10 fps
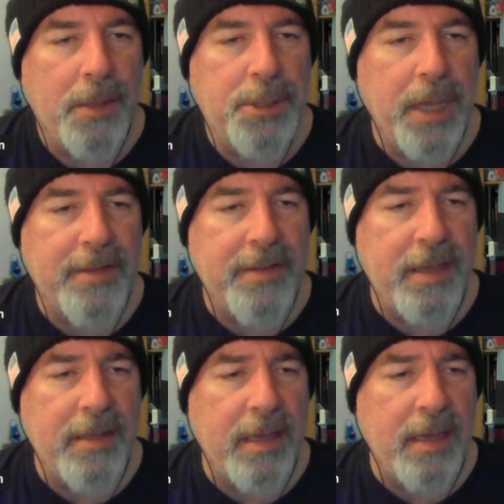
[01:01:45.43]
Jets
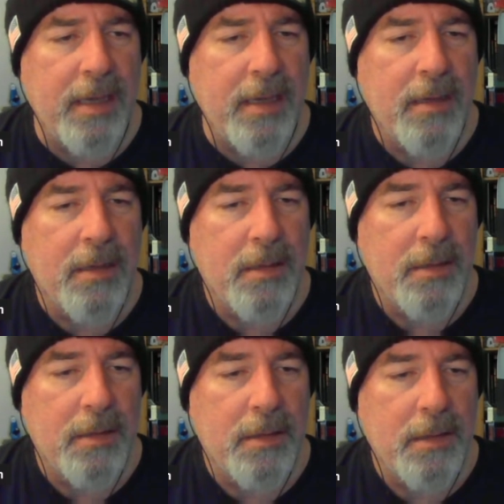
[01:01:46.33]
DT
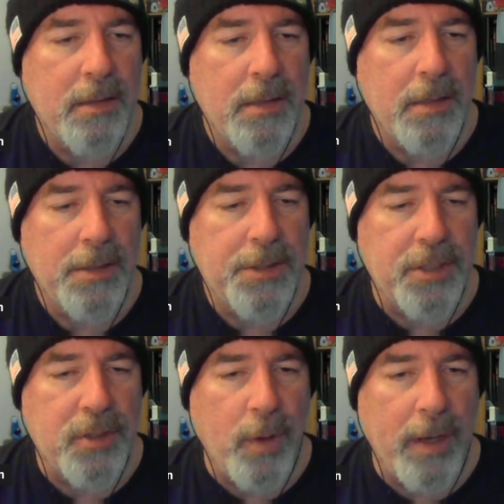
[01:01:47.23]

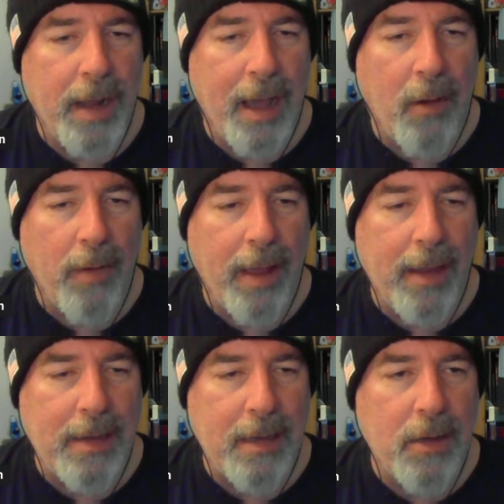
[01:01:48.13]
just tweeted out
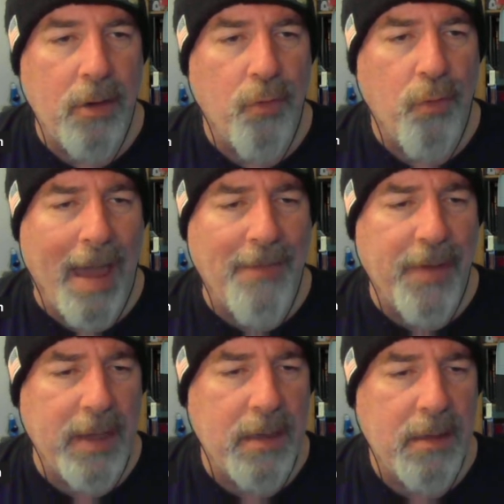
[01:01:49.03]
a
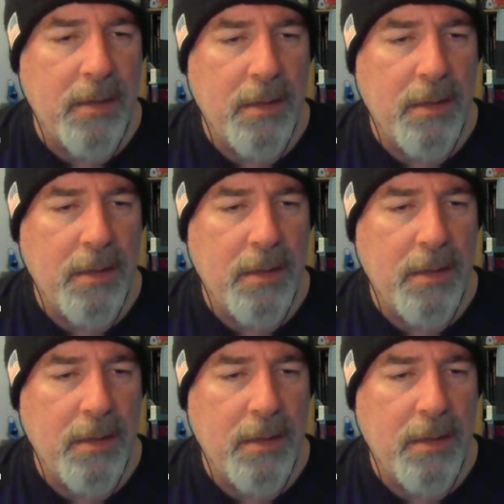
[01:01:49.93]
graphic